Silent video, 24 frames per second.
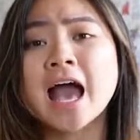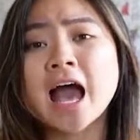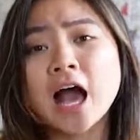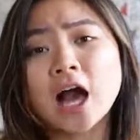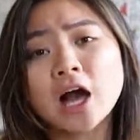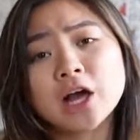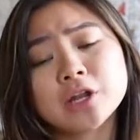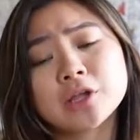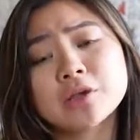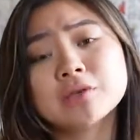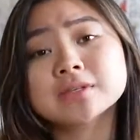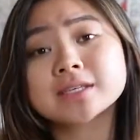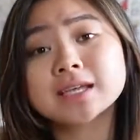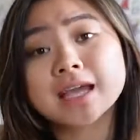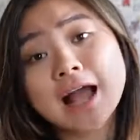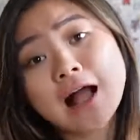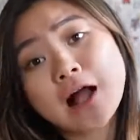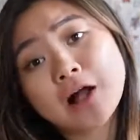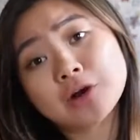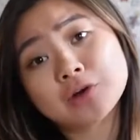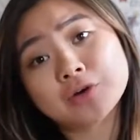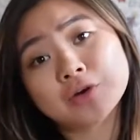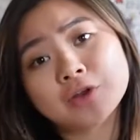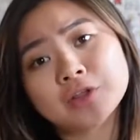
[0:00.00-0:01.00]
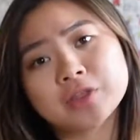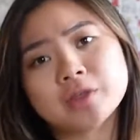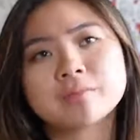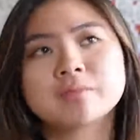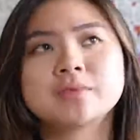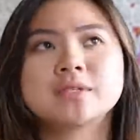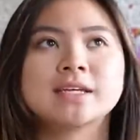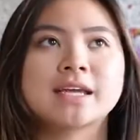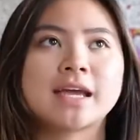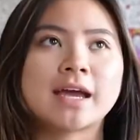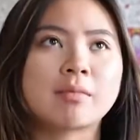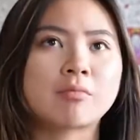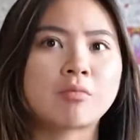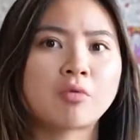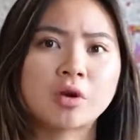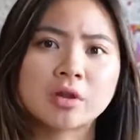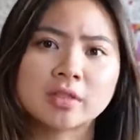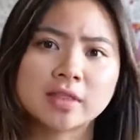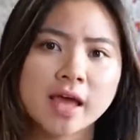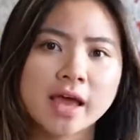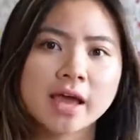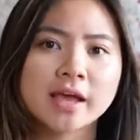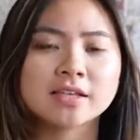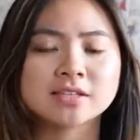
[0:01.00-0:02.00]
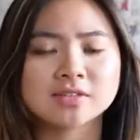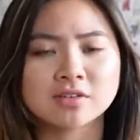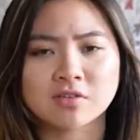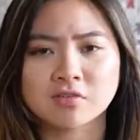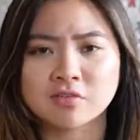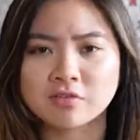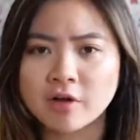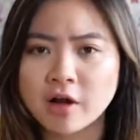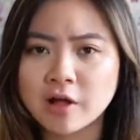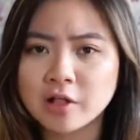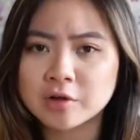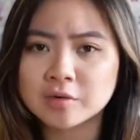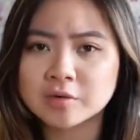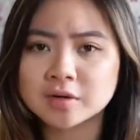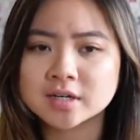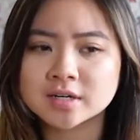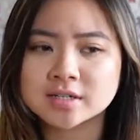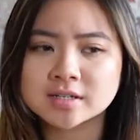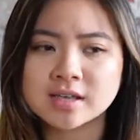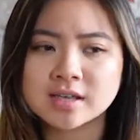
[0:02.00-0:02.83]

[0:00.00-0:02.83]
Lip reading: how to use the algorithm to get more likes and followers.